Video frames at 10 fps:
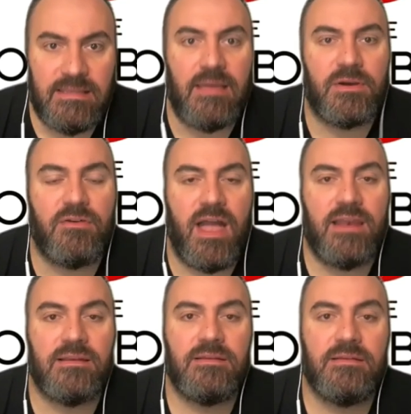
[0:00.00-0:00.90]

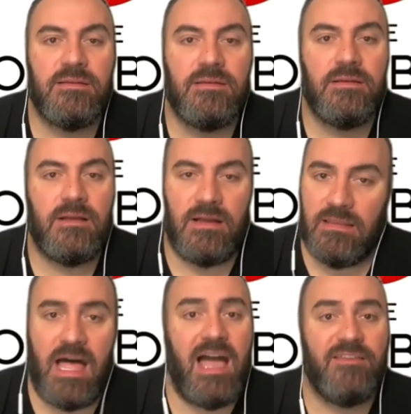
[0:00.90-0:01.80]
democratic
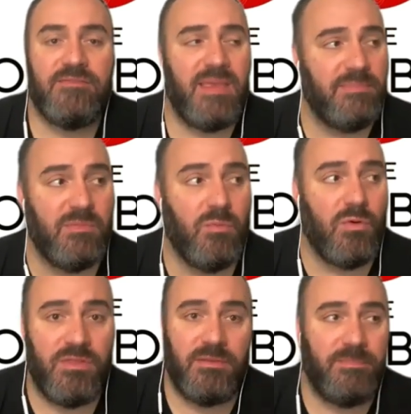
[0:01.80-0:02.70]
alive, maybe
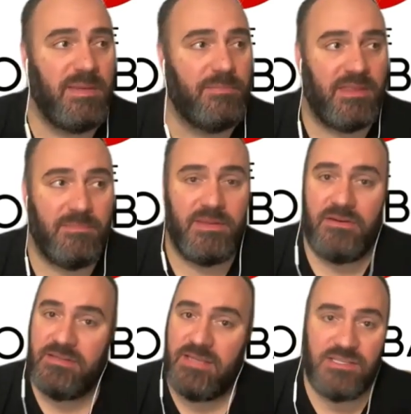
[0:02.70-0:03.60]
more than the people that have been
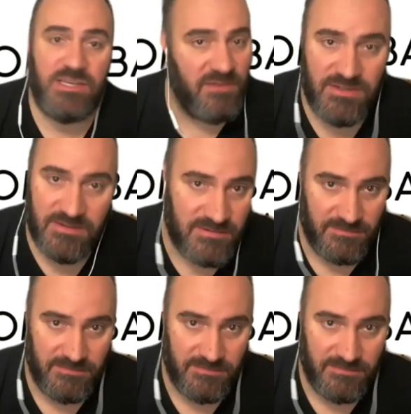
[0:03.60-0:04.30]
here 10 generations.